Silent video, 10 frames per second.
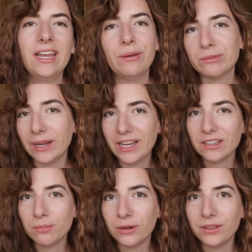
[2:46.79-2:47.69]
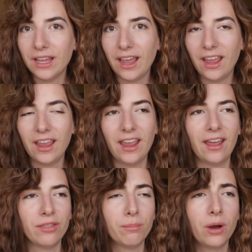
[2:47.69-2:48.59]
It was my aunt's birthday,
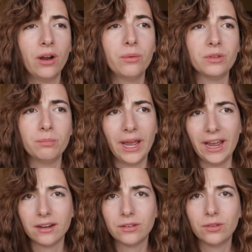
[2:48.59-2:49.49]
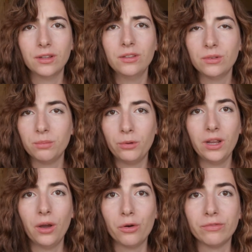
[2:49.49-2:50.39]
and the park was packed. So this was
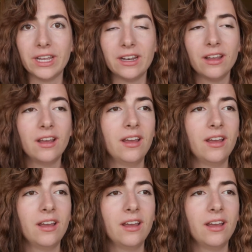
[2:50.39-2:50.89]
pre-COVID.